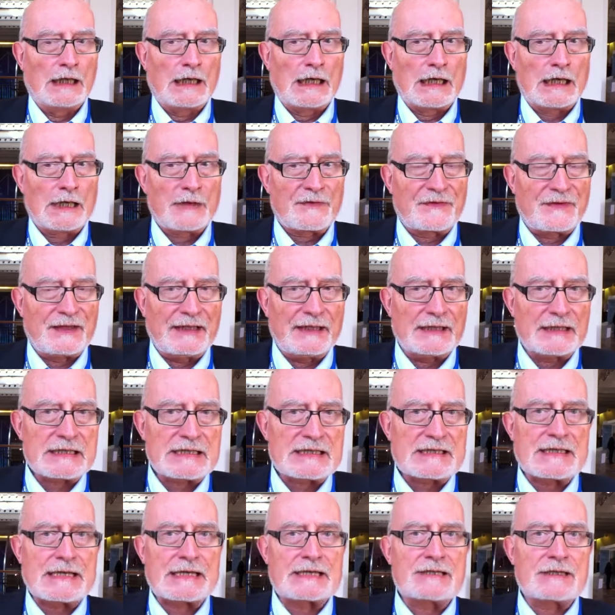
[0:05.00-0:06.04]
I think
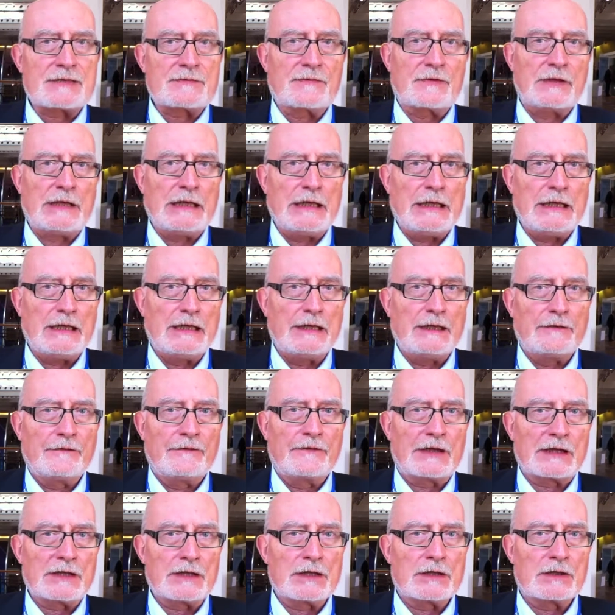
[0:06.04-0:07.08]
that we
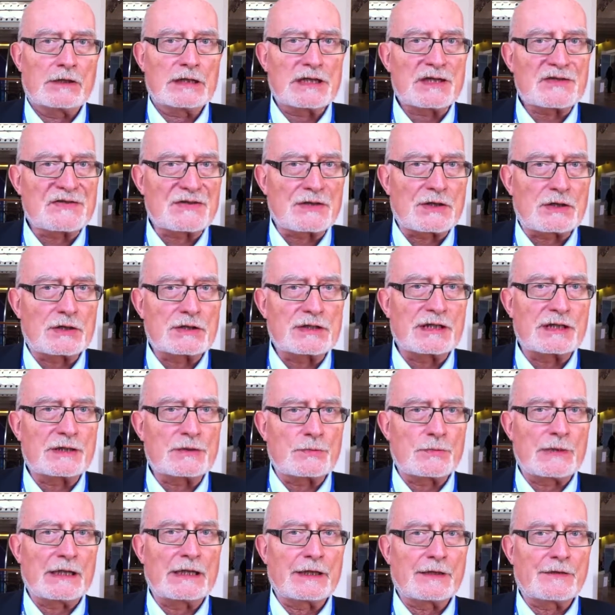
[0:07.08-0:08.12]
very early
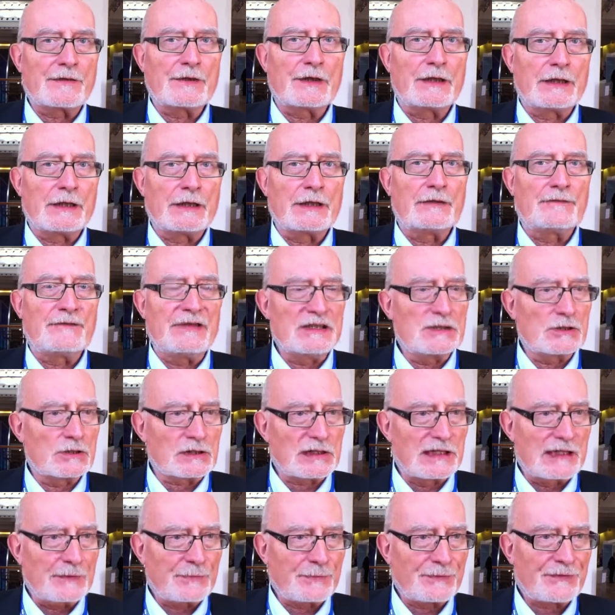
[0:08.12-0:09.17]
started with uh, video
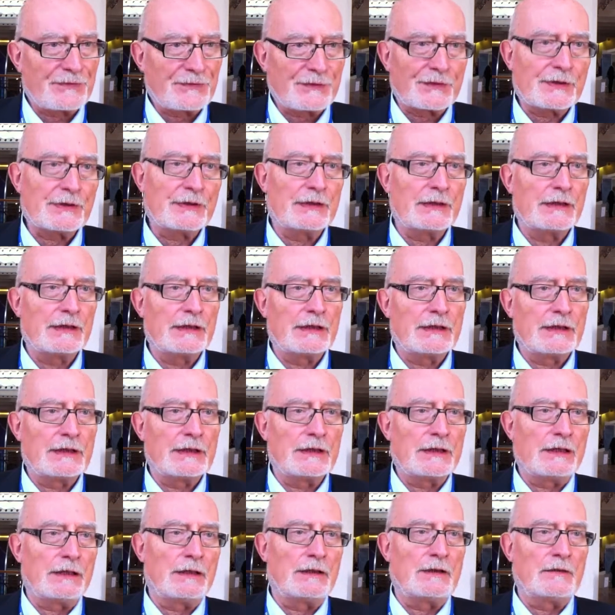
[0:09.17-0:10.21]
clips,
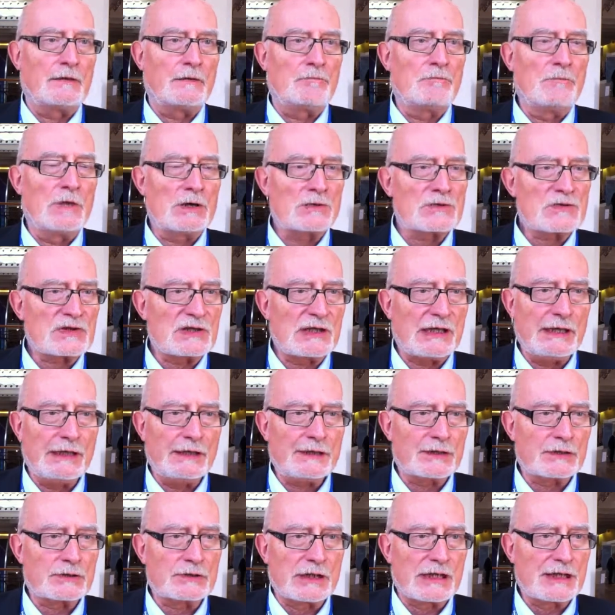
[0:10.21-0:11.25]
uh, mostly
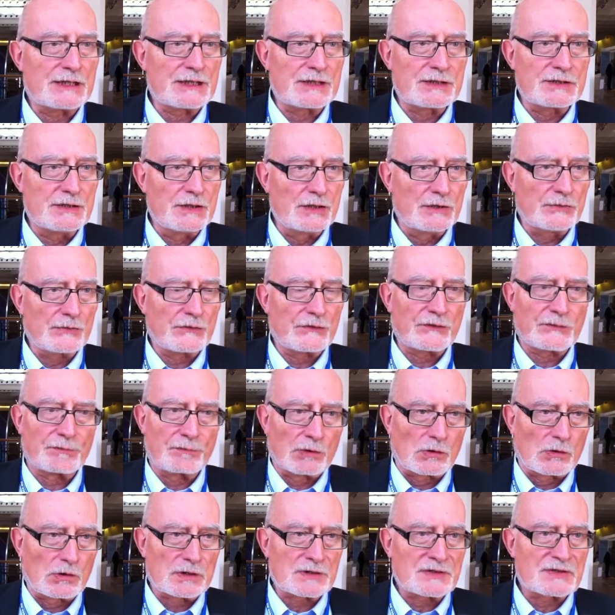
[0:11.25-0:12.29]
integrated news,
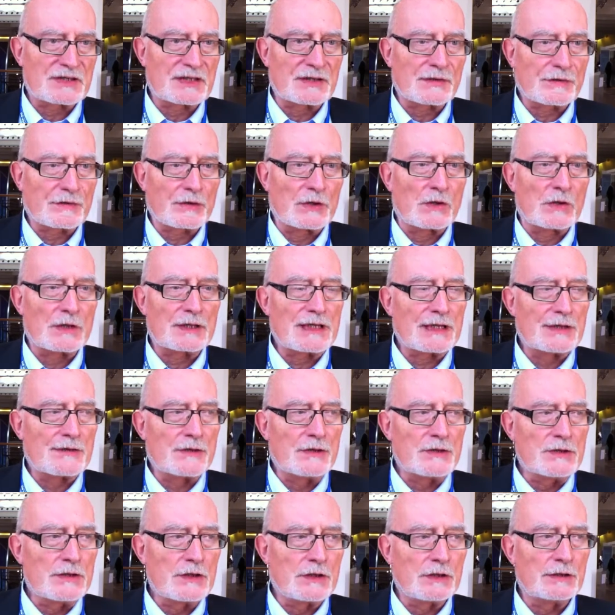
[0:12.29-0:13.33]
sports, and so on in
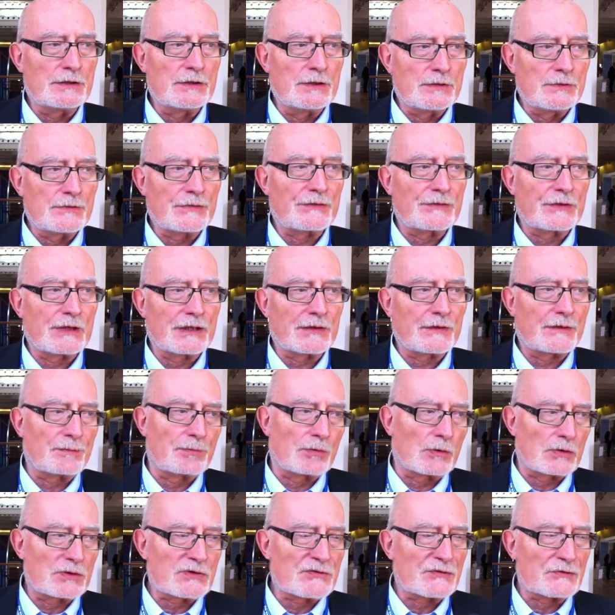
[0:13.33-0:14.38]
the uh, news and
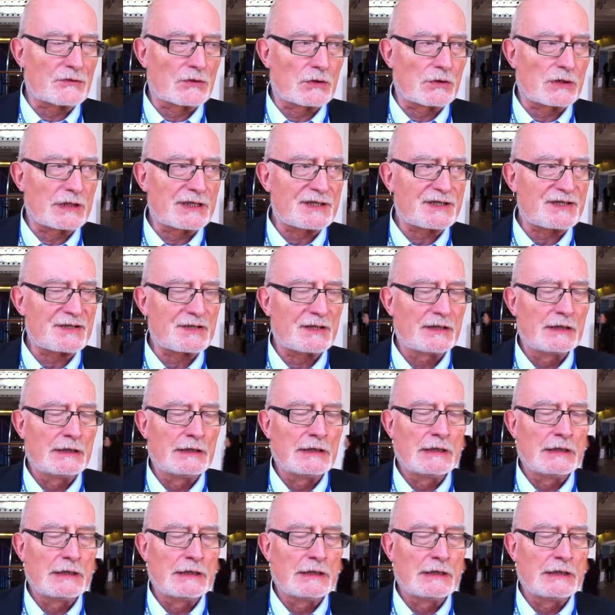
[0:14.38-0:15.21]
sports stories.